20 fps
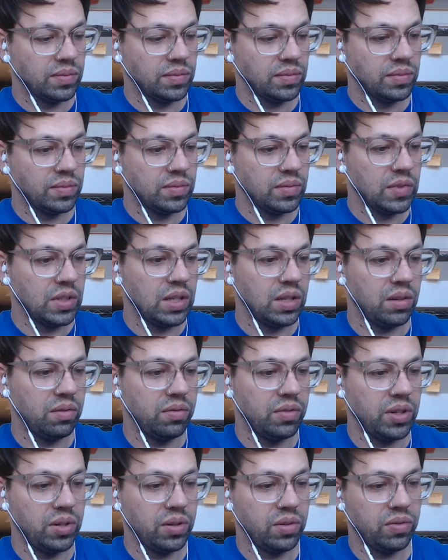Gotta
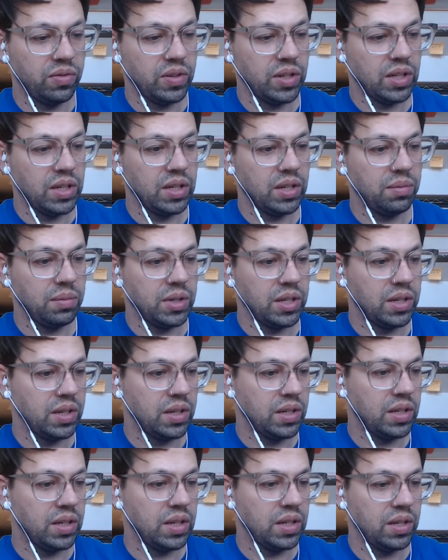verify my
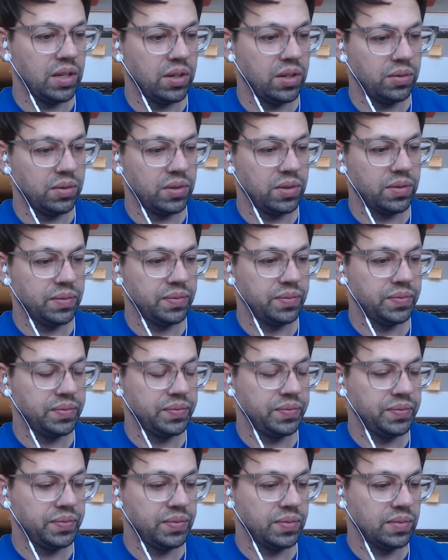account.
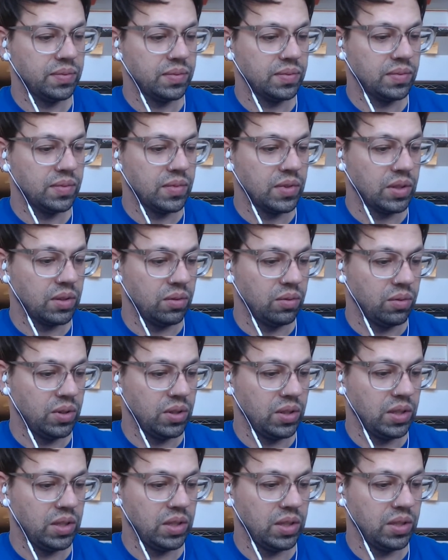
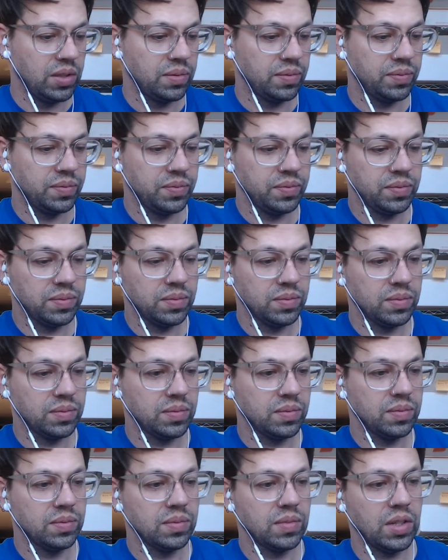Really?
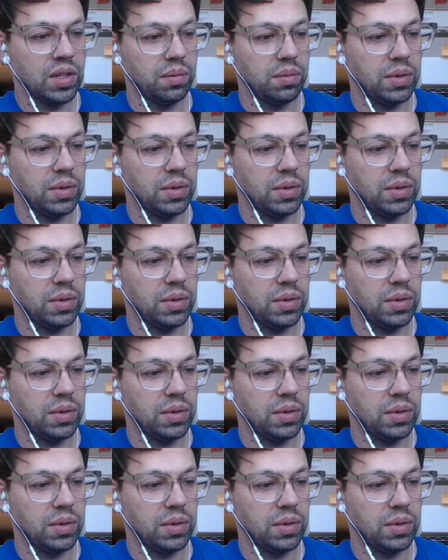Come on.